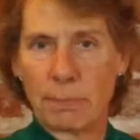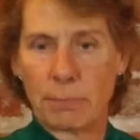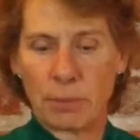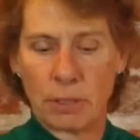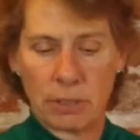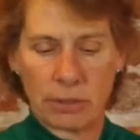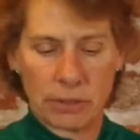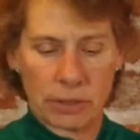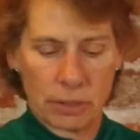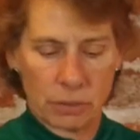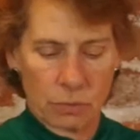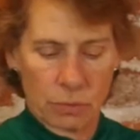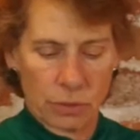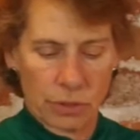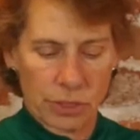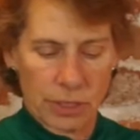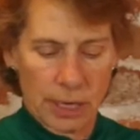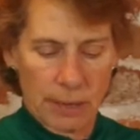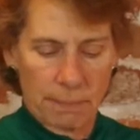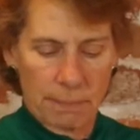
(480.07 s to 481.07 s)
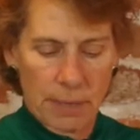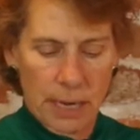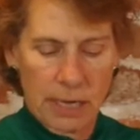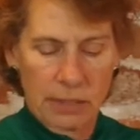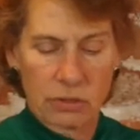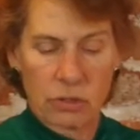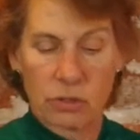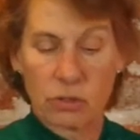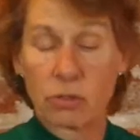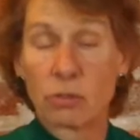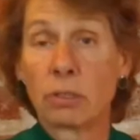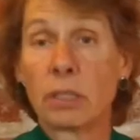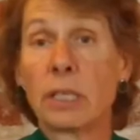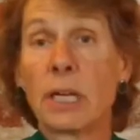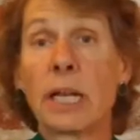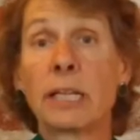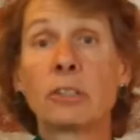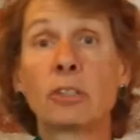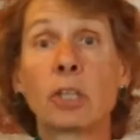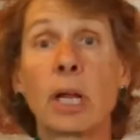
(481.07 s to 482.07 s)
belongs in the war stamp box. It's certainly
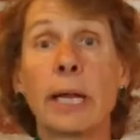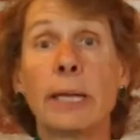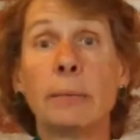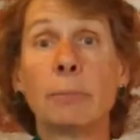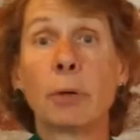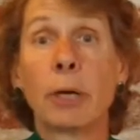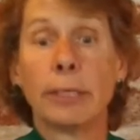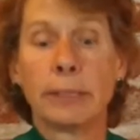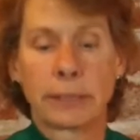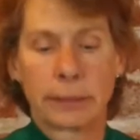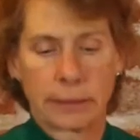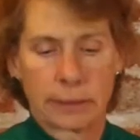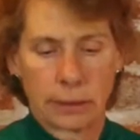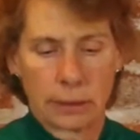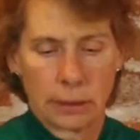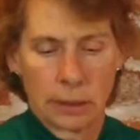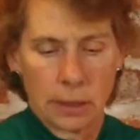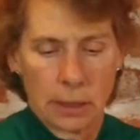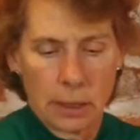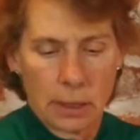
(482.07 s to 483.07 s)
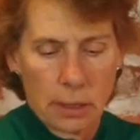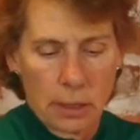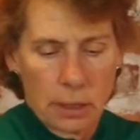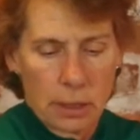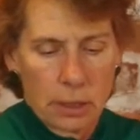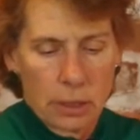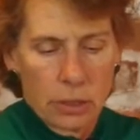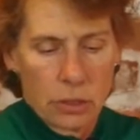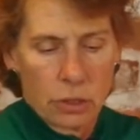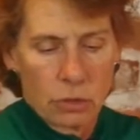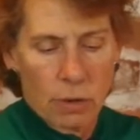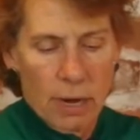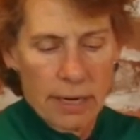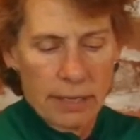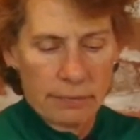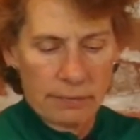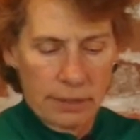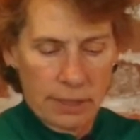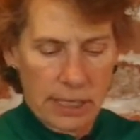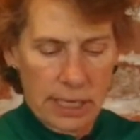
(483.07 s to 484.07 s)
not a shiny Brite. So out
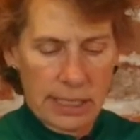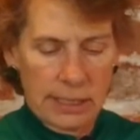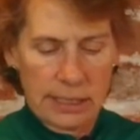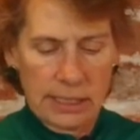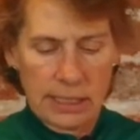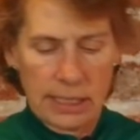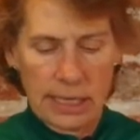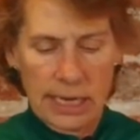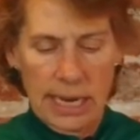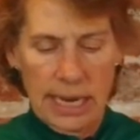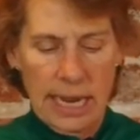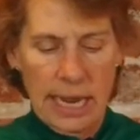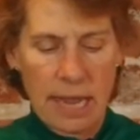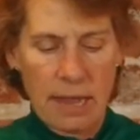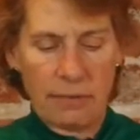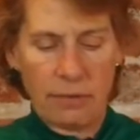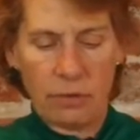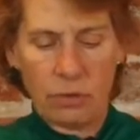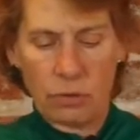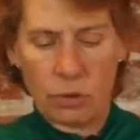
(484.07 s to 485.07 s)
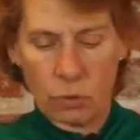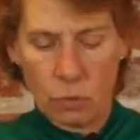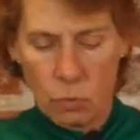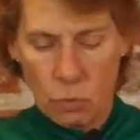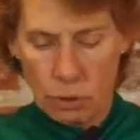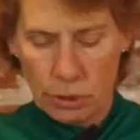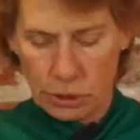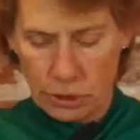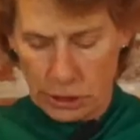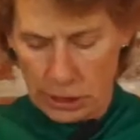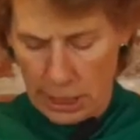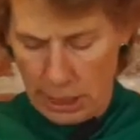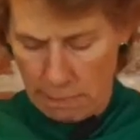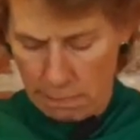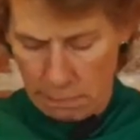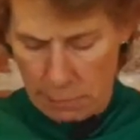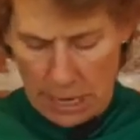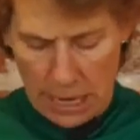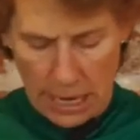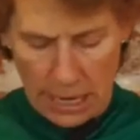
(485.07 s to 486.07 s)
of the 18 I have here in the war
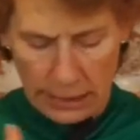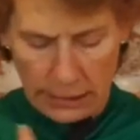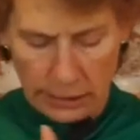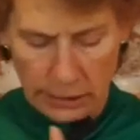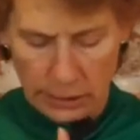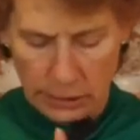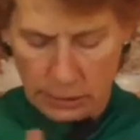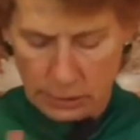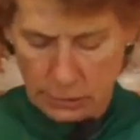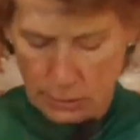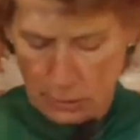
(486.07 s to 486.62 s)
stamp box,